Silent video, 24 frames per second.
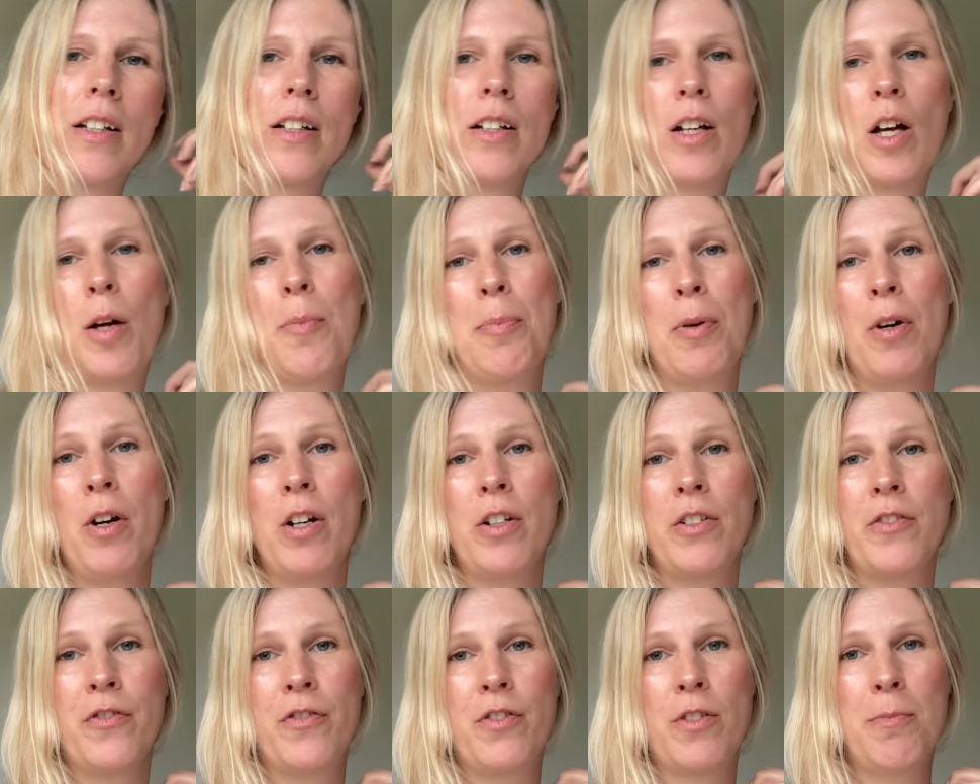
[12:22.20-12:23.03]

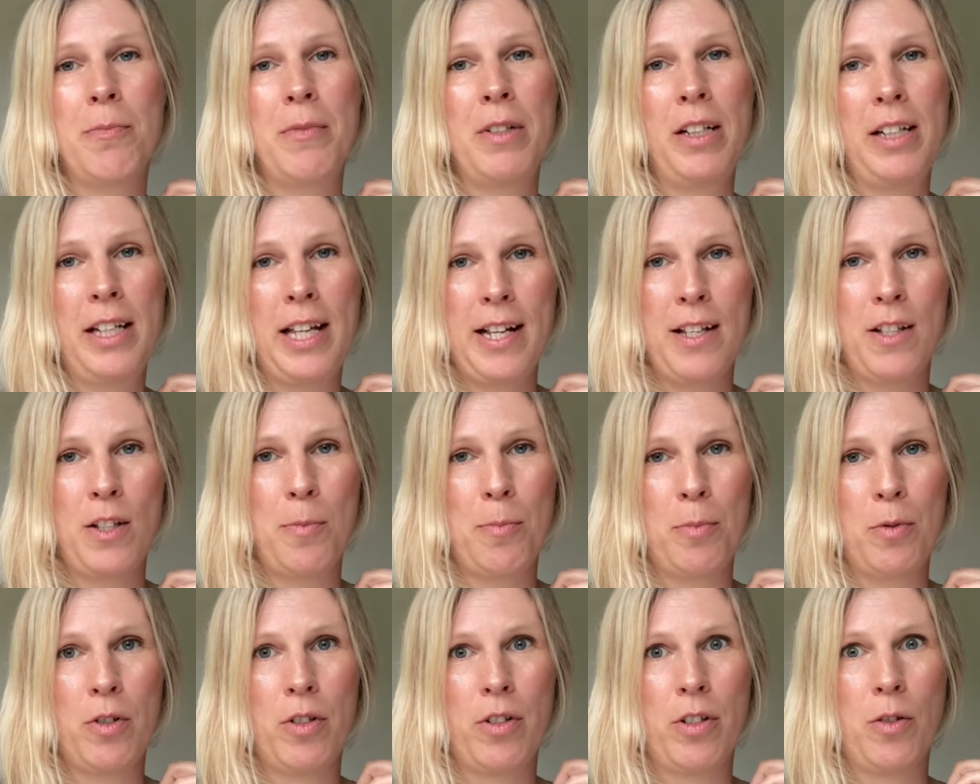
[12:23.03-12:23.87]
apart from the lace
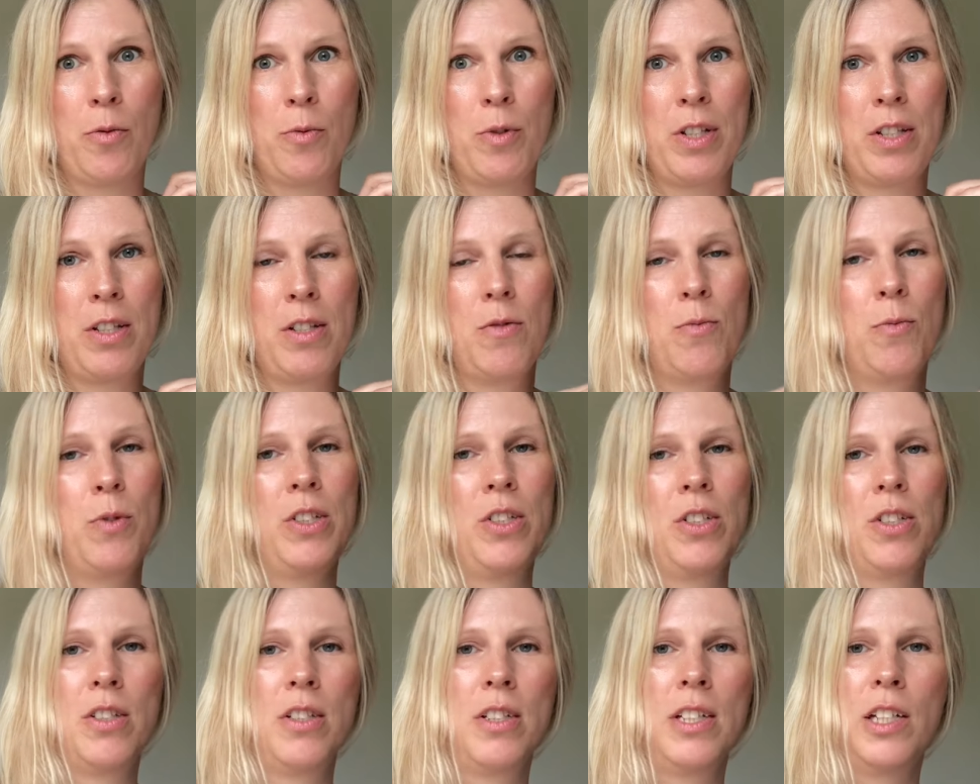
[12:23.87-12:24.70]
border,
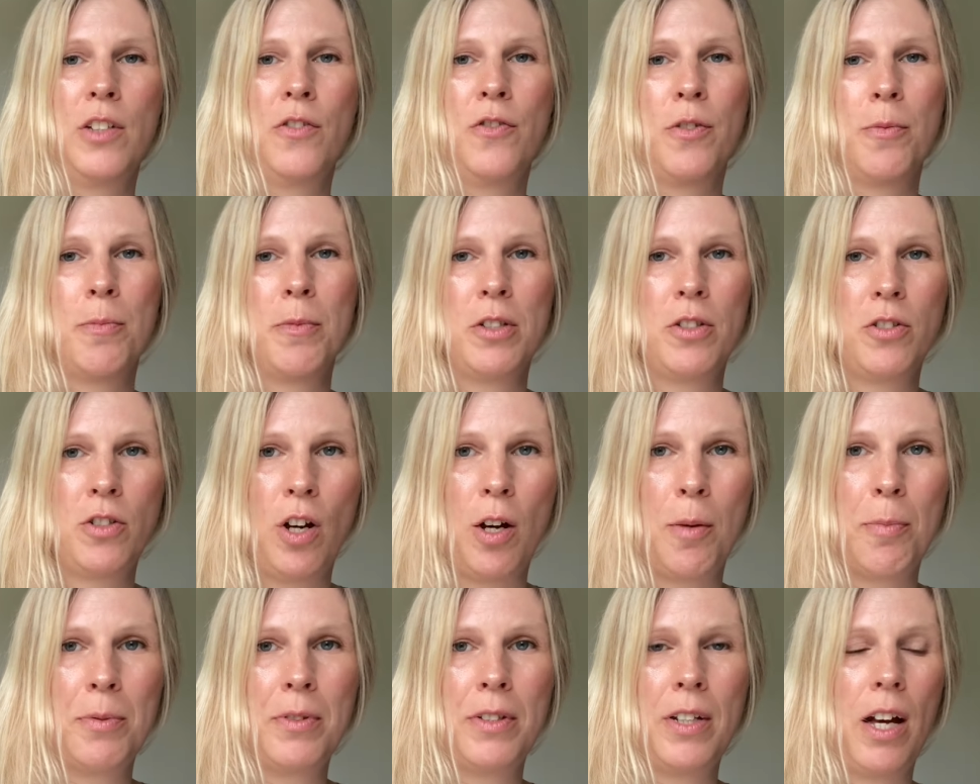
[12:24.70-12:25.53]
which is knit from the
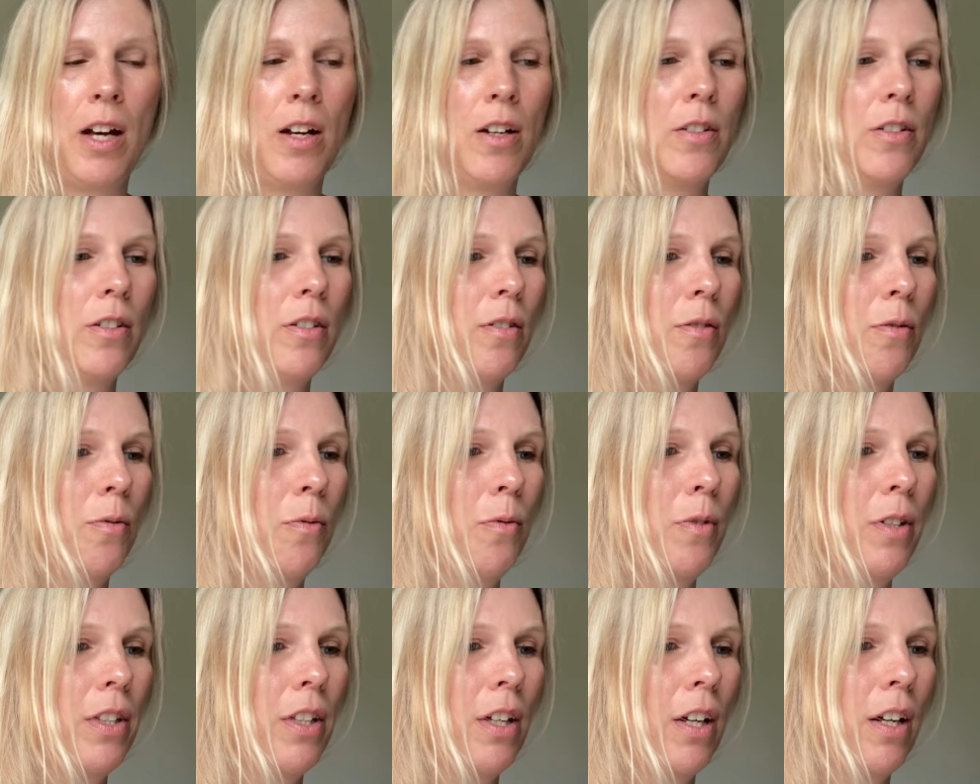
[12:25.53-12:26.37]
top down
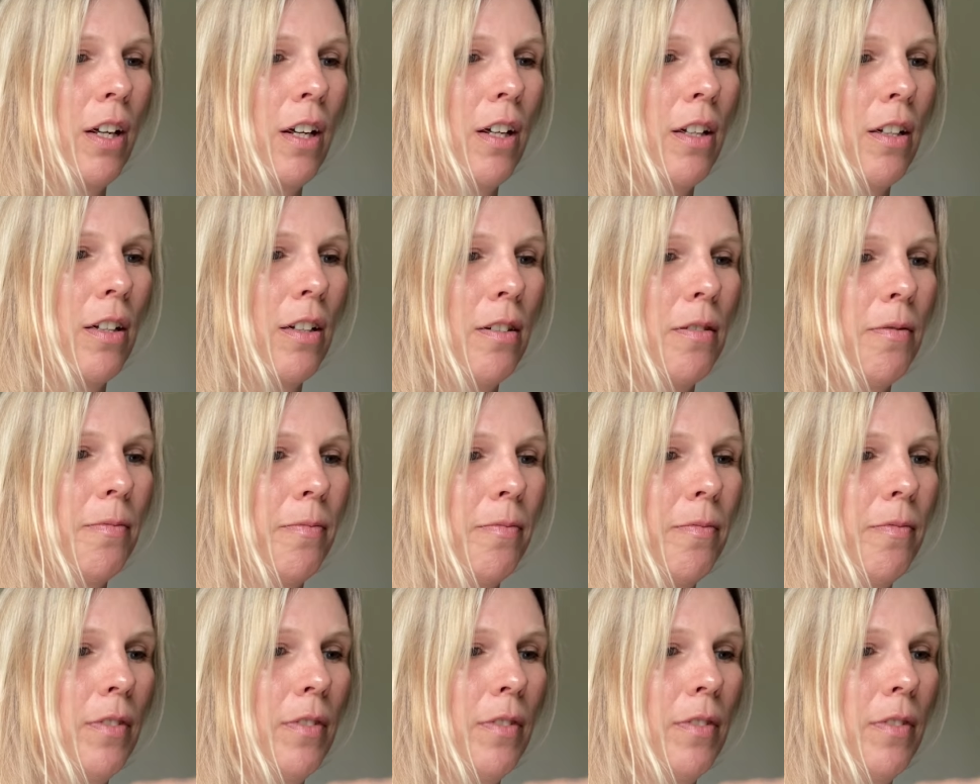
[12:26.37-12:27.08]
with a